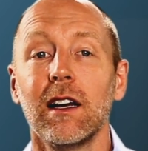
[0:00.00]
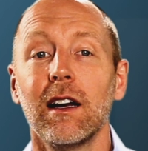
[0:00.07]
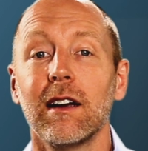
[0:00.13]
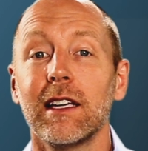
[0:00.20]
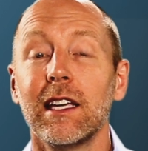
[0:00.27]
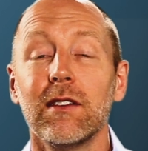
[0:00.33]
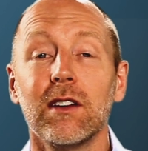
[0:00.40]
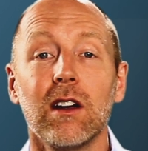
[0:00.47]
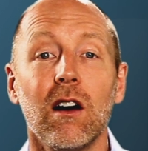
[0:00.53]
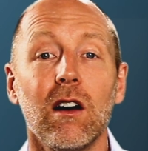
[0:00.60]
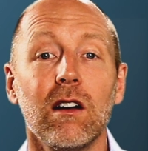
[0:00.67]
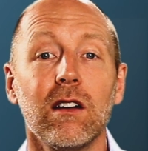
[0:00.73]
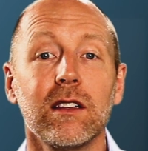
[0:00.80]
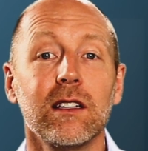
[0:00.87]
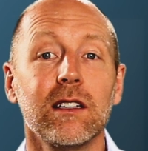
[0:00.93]
given
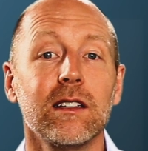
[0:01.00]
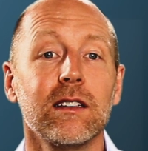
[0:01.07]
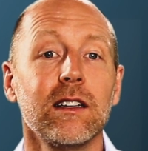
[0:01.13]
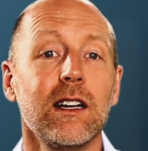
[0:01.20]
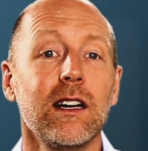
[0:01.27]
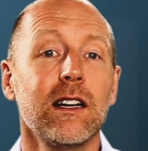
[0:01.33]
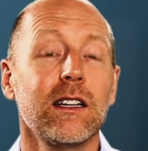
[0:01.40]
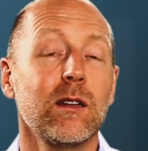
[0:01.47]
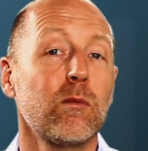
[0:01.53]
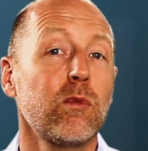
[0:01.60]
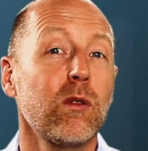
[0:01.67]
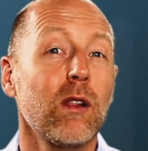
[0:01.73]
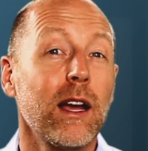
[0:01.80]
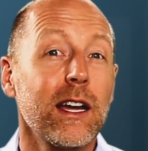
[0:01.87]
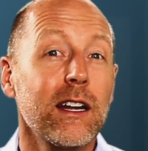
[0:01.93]
all the
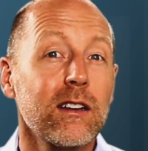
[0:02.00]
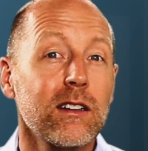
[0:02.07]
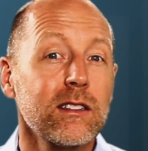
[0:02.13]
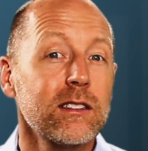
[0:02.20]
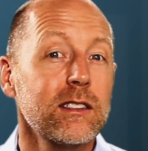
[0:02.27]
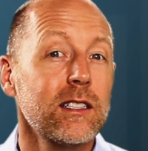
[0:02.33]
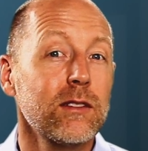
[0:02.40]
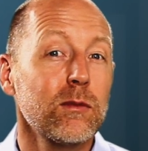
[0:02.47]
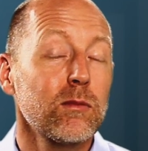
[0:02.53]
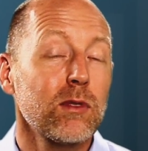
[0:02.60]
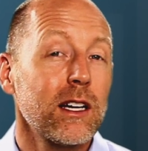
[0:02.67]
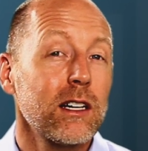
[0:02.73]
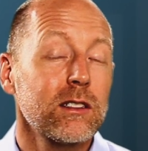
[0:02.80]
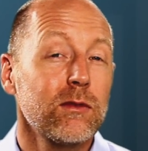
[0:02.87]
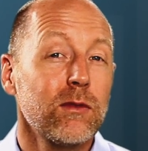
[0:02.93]
different
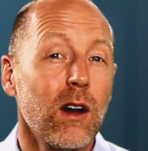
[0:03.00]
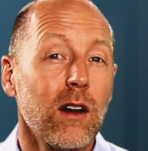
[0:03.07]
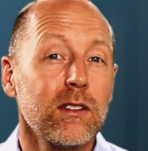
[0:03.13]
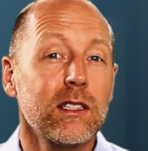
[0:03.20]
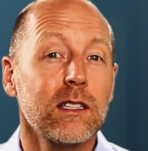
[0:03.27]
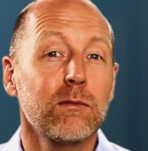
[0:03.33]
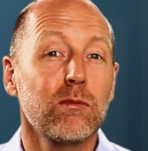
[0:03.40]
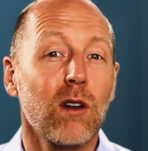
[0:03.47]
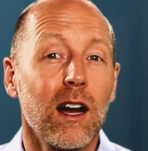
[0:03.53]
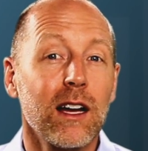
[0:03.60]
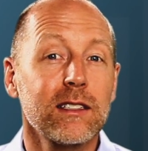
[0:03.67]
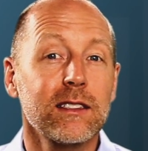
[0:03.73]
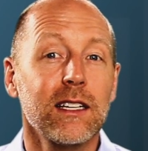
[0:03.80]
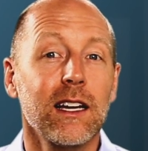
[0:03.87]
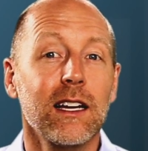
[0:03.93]
players involved in the
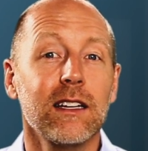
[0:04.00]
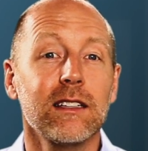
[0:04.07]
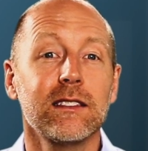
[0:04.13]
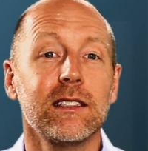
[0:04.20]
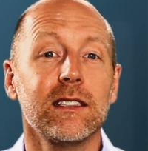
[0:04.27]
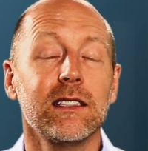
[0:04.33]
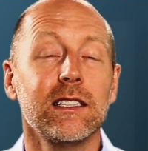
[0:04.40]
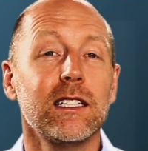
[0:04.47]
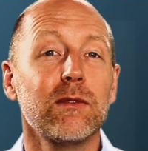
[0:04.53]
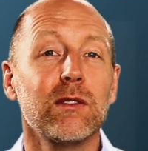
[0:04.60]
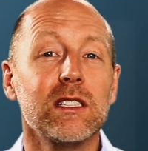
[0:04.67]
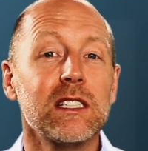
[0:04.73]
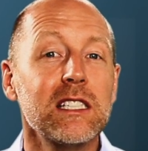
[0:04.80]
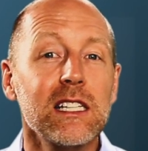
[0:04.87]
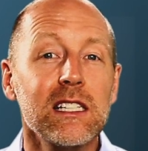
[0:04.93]
process, the different
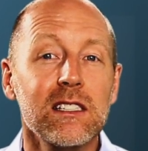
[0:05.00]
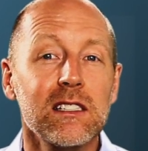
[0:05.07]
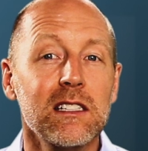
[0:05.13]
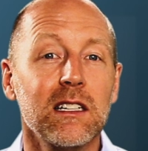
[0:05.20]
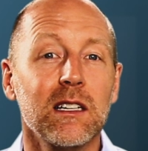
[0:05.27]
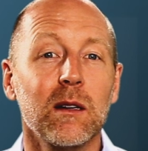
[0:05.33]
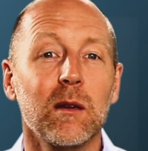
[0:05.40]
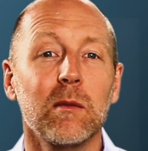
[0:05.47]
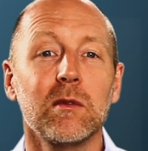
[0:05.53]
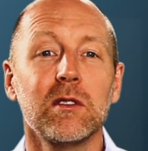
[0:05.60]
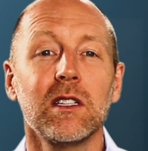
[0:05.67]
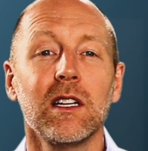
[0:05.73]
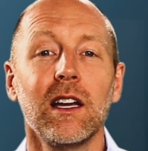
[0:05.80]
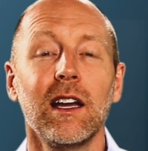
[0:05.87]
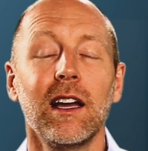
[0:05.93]
systems,
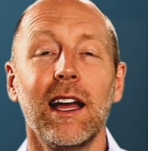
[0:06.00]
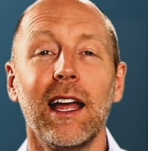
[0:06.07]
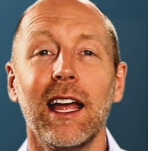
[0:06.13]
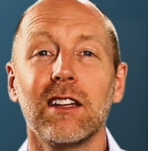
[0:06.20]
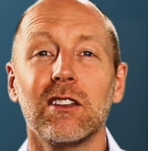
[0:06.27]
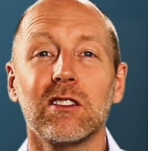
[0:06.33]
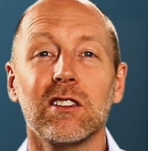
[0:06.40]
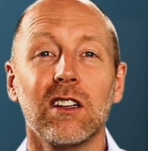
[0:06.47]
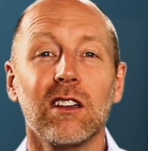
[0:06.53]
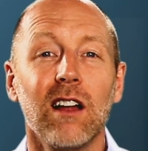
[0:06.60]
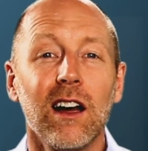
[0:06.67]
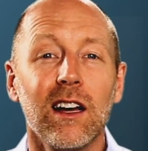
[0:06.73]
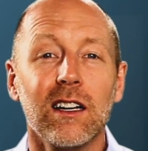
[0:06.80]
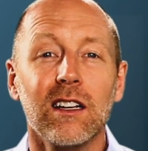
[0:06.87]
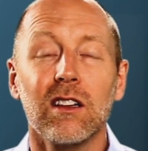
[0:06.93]
and there's a
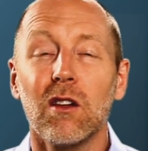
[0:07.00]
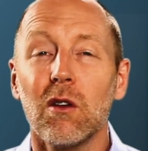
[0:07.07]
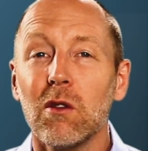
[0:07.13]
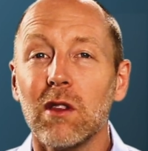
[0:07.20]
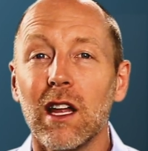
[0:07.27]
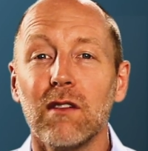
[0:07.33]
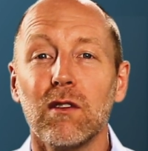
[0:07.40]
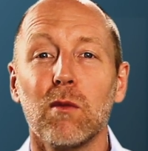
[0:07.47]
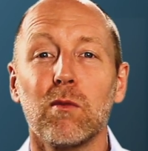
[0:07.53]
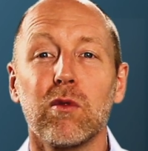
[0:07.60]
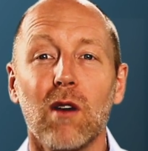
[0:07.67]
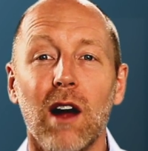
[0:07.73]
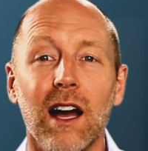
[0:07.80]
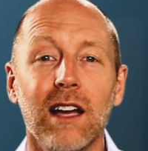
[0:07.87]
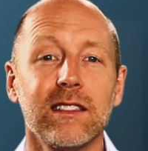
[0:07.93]
lot of low-level
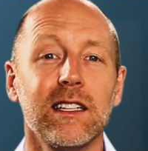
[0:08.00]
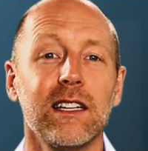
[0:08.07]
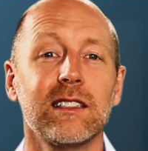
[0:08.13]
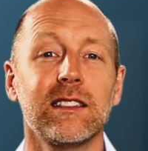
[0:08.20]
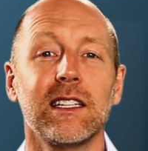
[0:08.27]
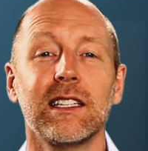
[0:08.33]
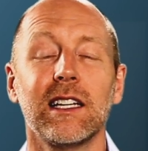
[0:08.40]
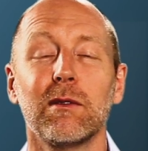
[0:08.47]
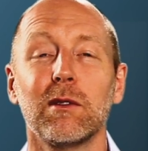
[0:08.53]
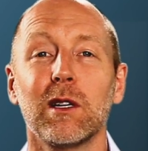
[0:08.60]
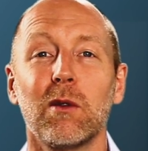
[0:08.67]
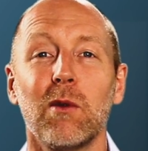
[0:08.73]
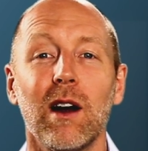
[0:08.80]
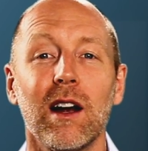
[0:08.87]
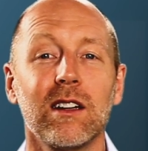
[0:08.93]
processing that
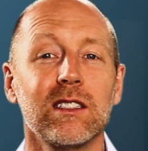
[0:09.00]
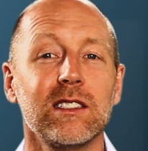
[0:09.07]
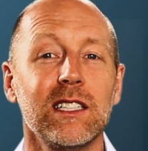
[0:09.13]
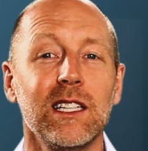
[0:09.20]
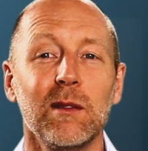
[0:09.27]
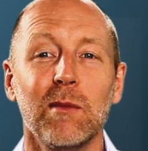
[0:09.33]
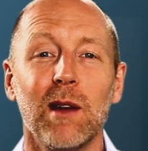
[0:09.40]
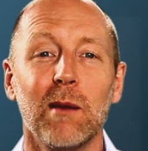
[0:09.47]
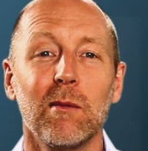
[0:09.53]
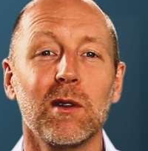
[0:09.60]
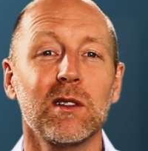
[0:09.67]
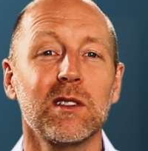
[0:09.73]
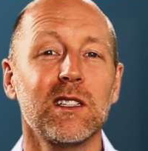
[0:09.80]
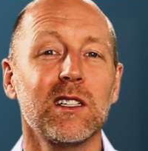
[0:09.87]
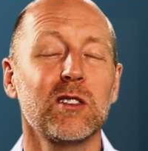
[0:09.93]
requires team
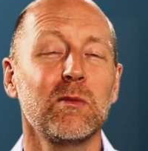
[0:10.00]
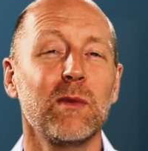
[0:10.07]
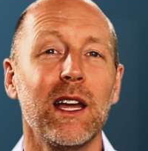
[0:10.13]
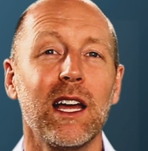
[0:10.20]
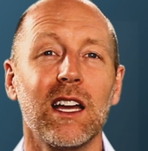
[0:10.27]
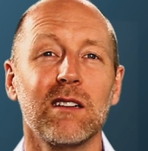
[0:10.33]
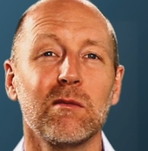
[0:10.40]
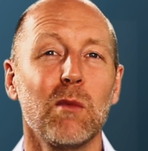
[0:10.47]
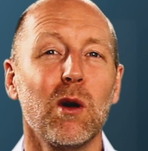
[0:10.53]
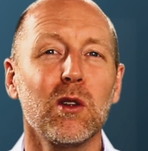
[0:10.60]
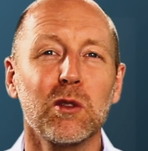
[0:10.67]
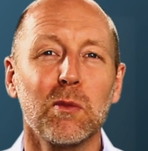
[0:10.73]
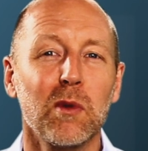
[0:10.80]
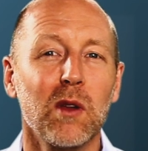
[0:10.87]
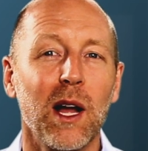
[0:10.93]
members to span
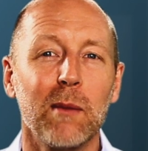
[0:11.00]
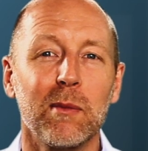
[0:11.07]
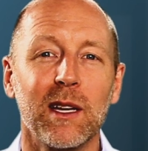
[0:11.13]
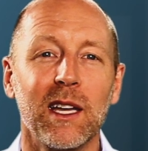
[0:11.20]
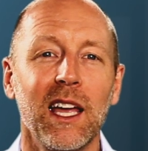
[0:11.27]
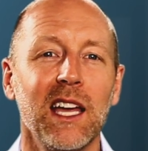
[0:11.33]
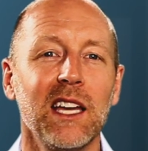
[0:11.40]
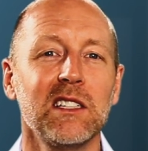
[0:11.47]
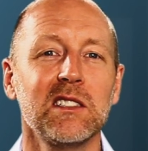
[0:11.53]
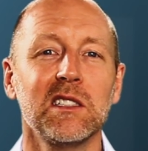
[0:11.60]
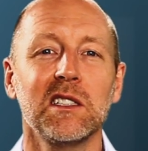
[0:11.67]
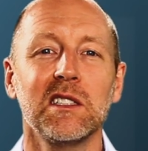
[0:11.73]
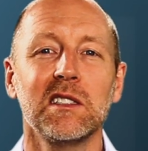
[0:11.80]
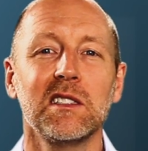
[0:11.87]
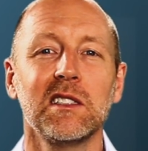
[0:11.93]
multiple
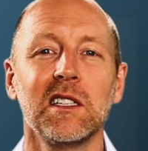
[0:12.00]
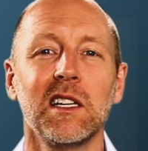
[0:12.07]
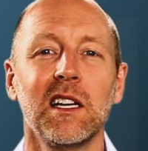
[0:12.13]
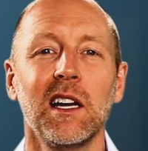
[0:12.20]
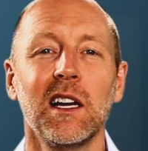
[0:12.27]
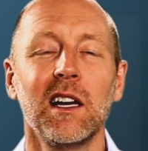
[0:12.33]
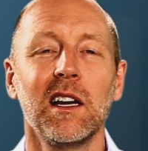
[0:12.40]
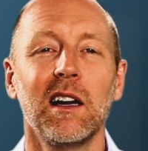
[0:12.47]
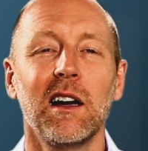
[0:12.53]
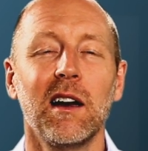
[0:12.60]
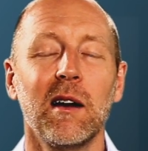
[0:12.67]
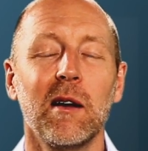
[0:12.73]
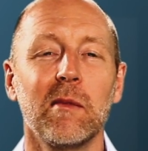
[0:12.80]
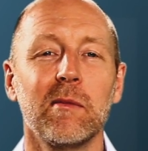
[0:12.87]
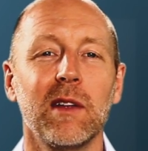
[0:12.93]
applications
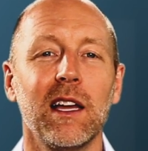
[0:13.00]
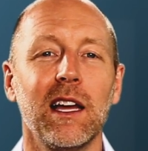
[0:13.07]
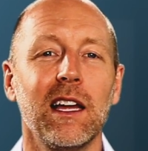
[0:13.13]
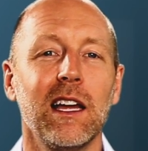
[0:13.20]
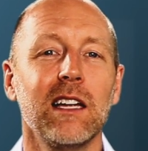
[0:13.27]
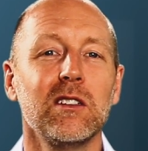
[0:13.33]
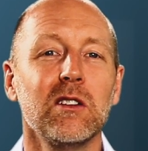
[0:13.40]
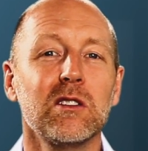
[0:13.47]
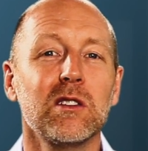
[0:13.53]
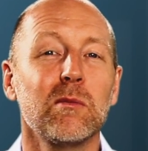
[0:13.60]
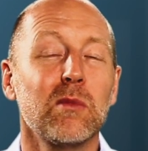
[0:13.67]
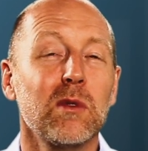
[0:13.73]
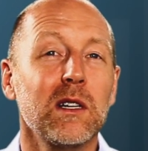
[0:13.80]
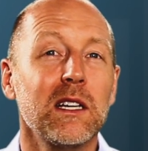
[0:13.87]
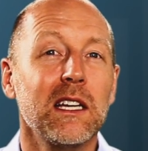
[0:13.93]
and do some
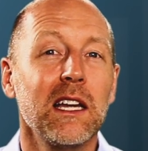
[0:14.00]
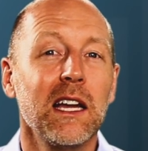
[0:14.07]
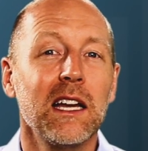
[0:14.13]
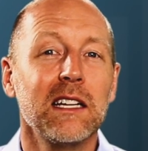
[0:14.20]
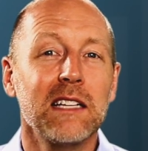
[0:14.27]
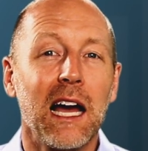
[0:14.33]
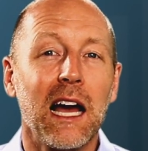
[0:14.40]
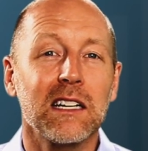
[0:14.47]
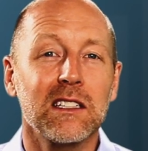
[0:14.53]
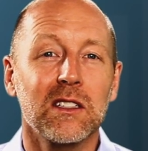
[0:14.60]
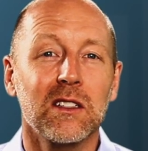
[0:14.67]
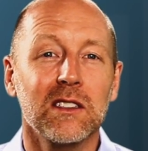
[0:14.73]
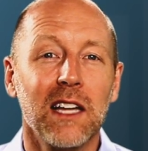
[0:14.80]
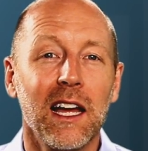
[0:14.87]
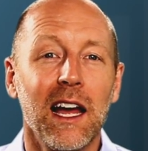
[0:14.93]
pretty tactical
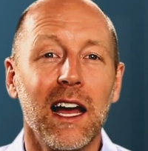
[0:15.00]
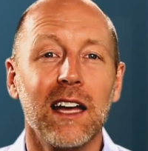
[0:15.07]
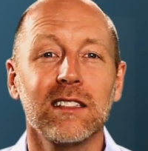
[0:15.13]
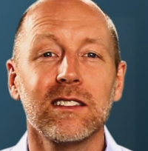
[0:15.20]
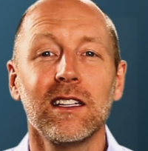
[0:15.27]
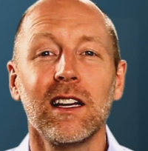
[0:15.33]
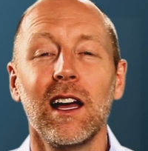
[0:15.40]
tasks.